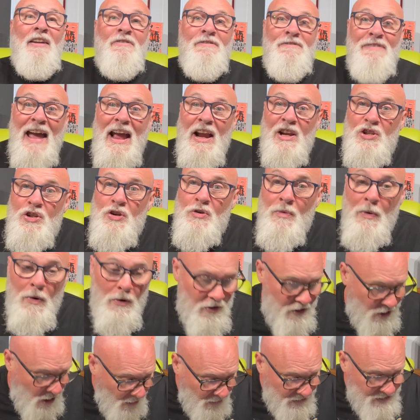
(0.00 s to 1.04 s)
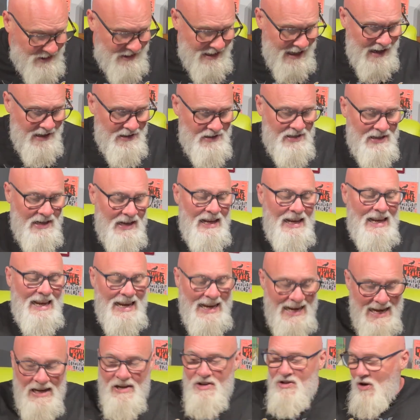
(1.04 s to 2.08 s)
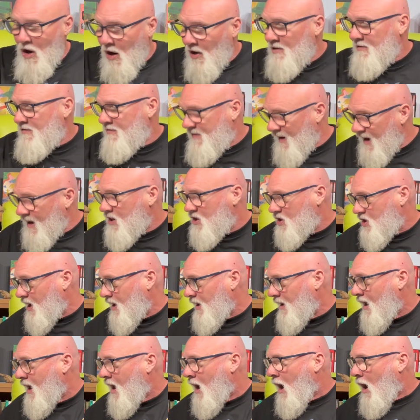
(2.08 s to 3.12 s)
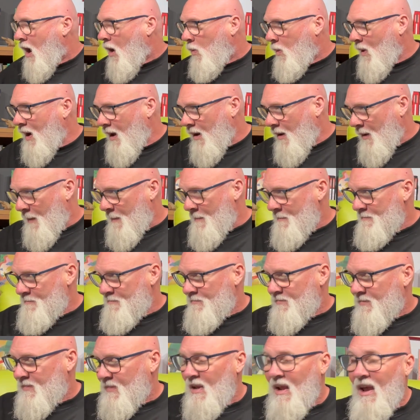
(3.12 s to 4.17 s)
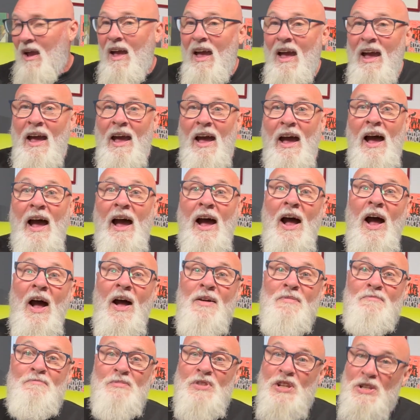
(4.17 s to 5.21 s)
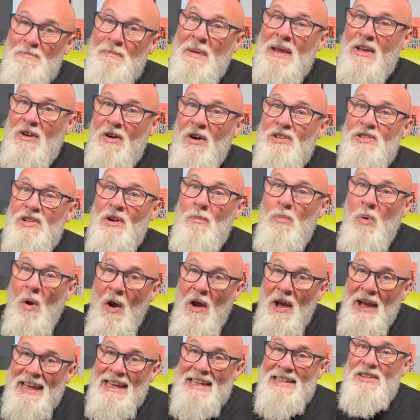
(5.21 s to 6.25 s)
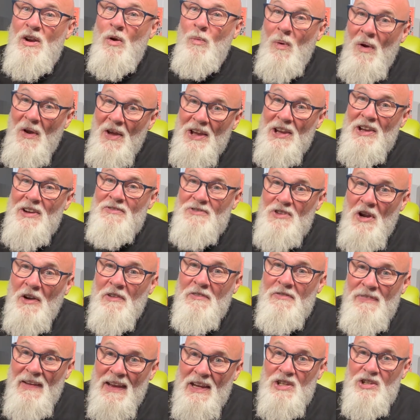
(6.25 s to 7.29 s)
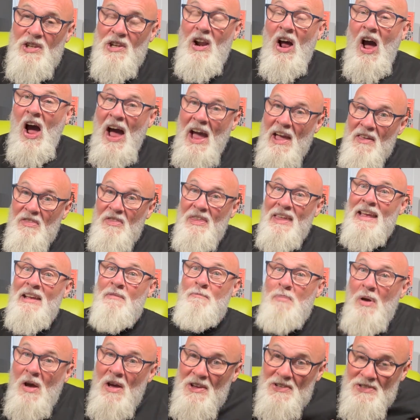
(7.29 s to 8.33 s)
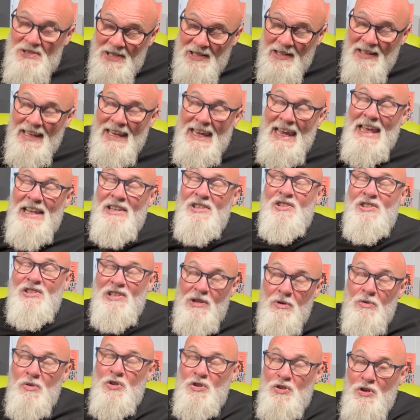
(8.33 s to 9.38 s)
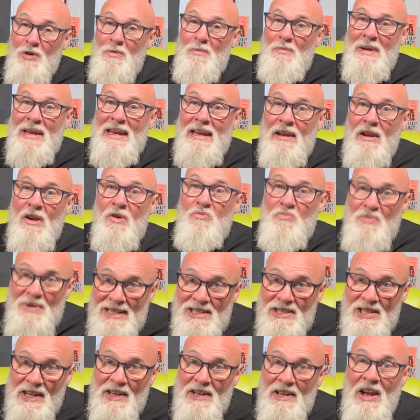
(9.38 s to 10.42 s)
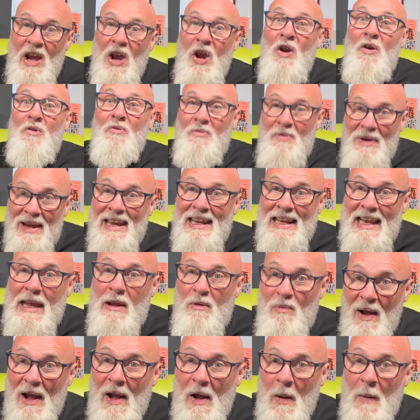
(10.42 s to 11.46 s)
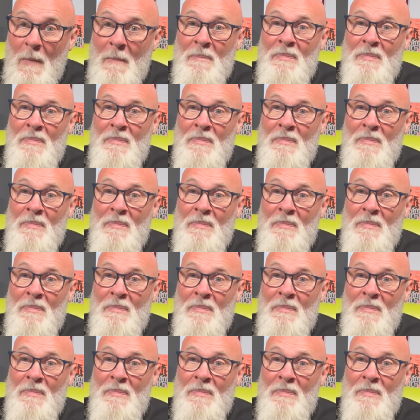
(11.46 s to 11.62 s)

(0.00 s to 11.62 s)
factual content in non-fiction? Well, just because a work is a work of non-fiction, I think personally it still should be written really well.